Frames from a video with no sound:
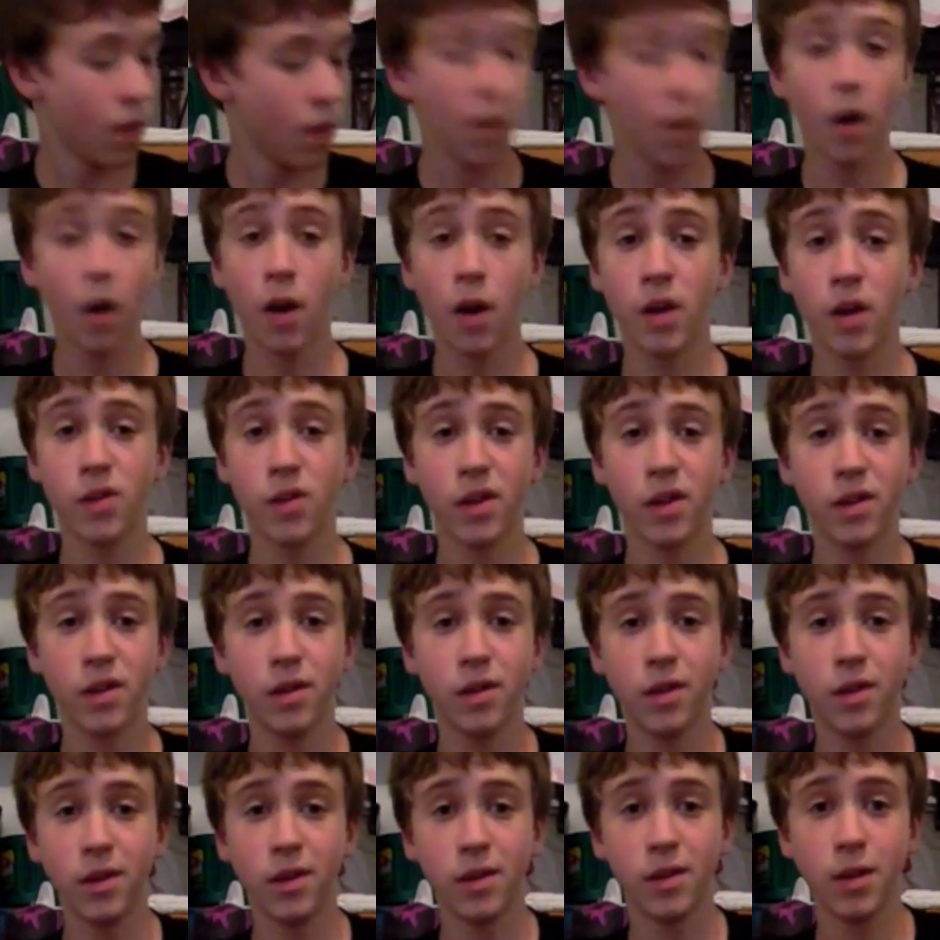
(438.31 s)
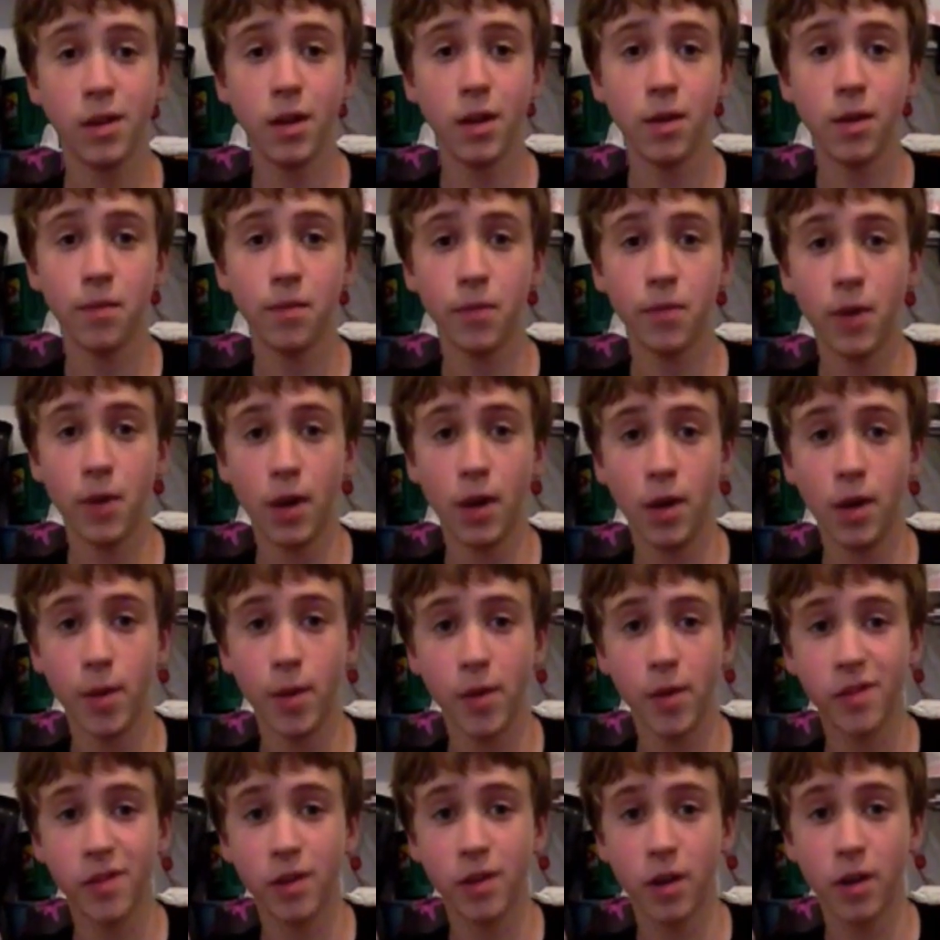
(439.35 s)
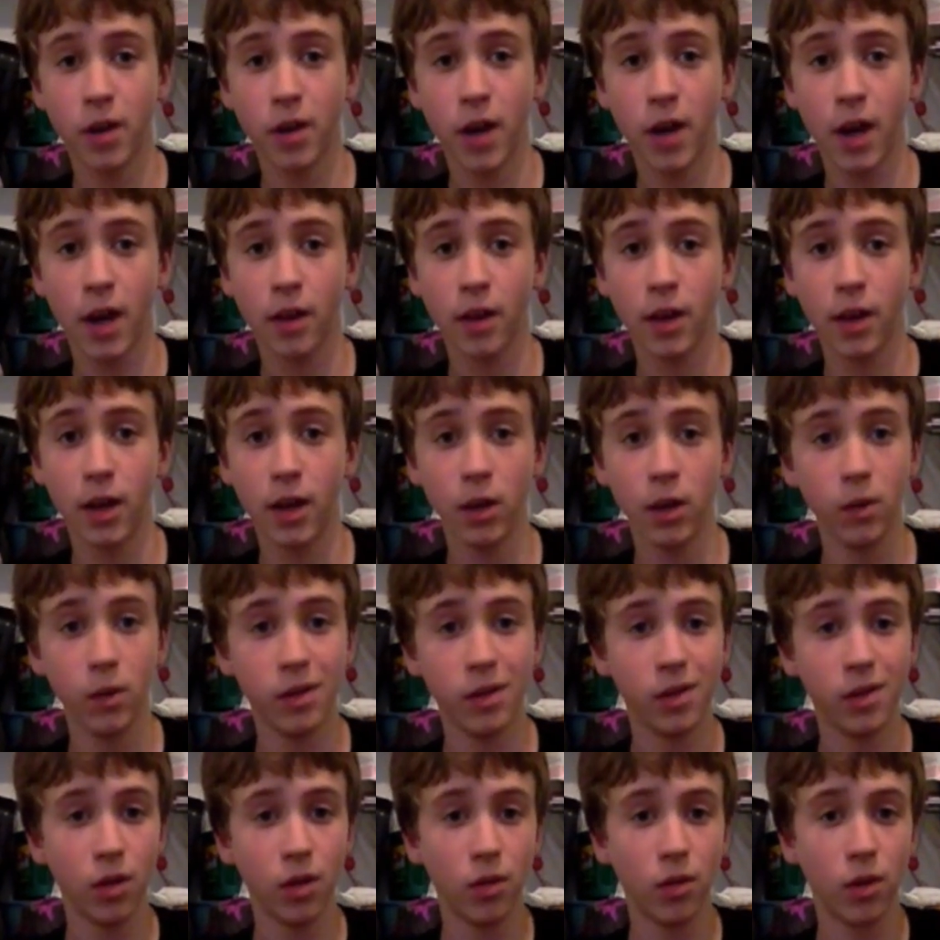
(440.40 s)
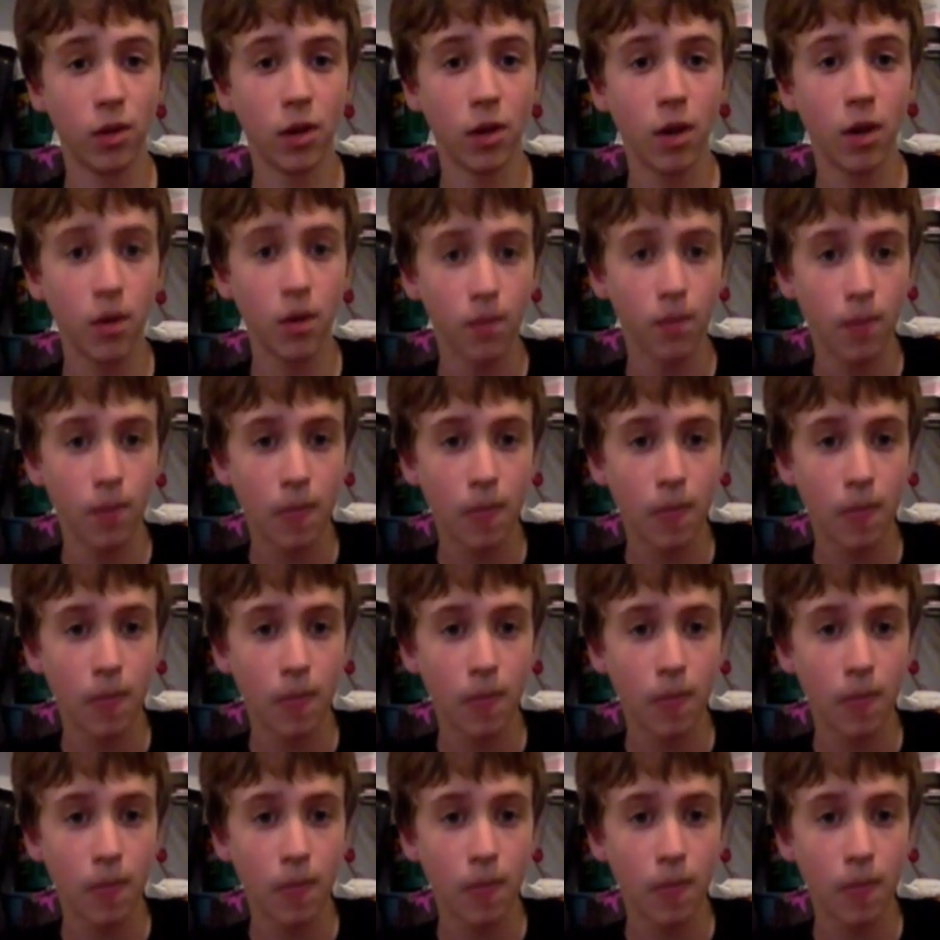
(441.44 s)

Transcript: Alright, so as you can see, I've started highlighting it with silver.